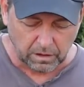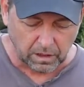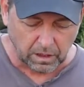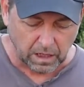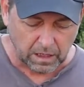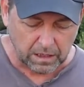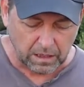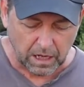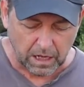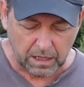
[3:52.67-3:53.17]

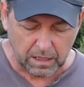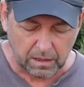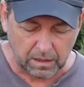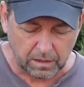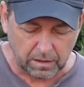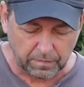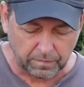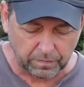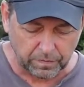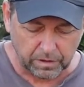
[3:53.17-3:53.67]
and then
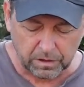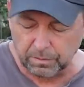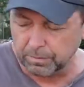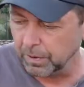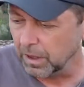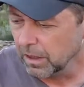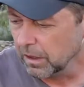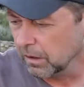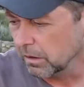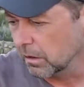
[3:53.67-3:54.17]

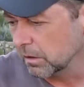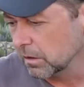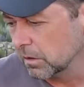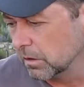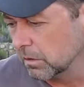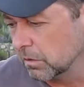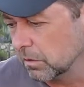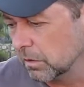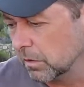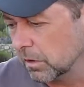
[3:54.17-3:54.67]
depending on
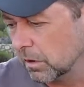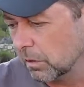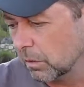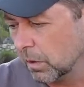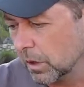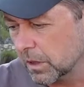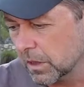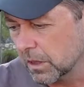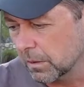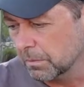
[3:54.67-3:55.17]

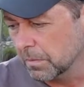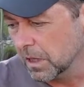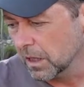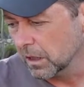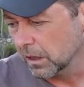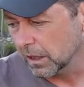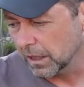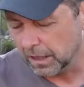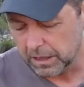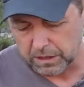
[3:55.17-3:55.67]
what the
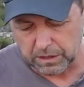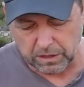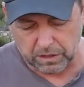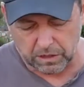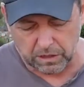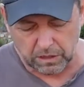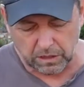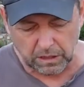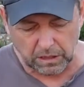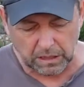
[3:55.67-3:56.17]
meal
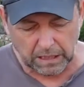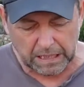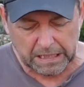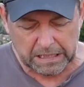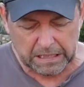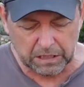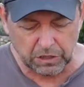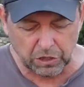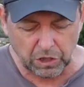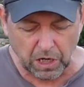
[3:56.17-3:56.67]
is,
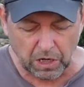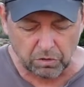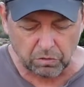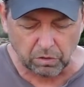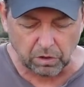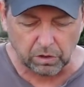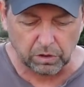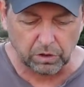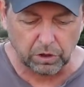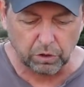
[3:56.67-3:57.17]
in
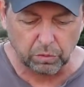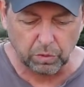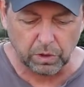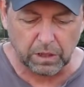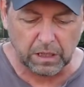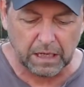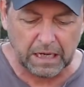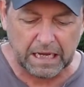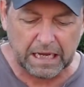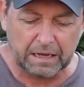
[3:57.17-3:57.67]
general you would
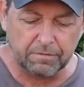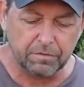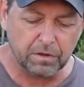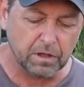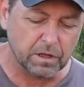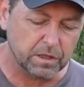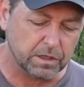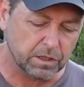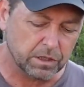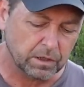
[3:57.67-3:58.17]
leave
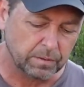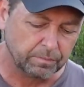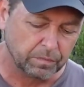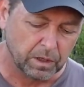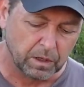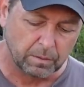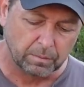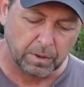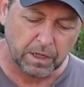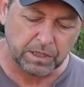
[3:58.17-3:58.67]
this,
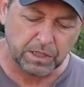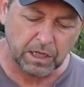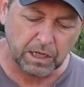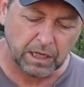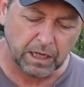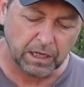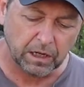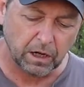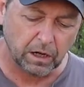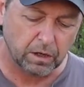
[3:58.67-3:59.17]

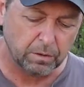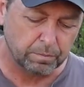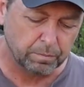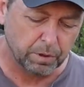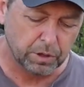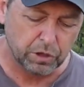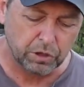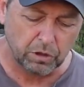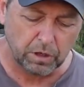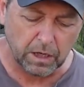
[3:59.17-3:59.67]
basically go
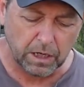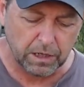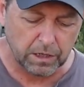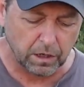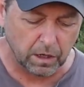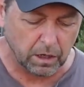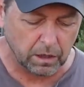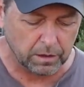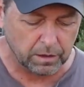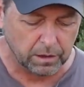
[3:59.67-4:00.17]
put your lid
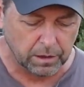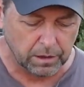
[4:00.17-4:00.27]
on